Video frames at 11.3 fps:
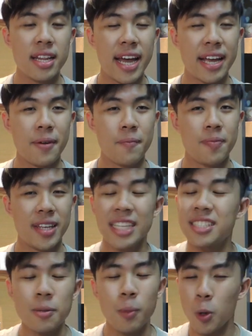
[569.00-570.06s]
Like,
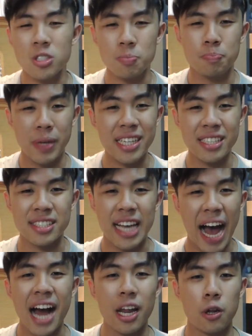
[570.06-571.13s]
he's the most biggest
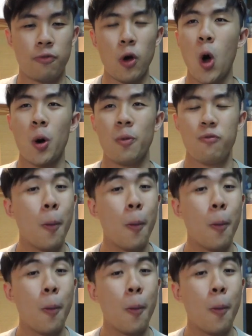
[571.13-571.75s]
highlight of all.